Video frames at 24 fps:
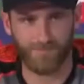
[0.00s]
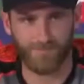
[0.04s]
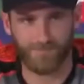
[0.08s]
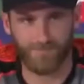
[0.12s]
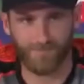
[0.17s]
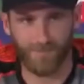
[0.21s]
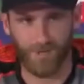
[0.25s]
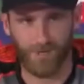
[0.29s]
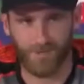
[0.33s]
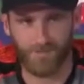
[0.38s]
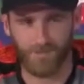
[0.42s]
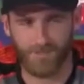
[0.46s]

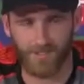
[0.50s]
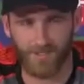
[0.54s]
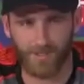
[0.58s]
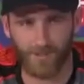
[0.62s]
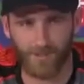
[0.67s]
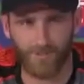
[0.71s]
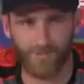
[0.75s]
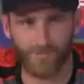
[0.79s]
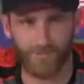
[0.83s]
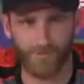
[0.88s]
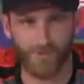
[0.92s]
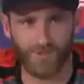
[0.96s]
perhaps a little
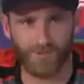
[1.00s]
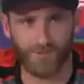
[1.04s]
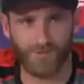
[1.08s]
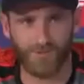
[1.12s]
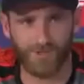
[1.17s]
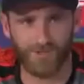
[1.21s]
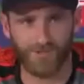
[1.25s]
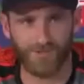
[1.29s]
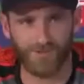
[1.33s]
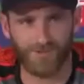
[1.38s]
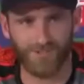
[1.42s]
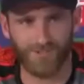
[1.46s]
bit more
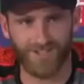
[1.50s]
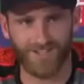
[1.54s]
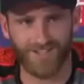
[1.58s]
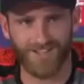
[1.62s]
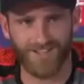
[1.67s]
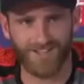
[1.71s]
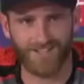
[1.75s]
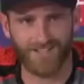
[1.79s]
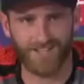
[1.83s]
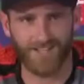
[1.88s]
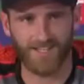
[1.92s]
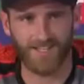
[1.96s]
special than
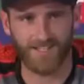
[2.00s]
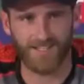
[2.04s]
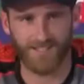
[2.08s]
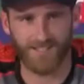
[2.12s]
another day,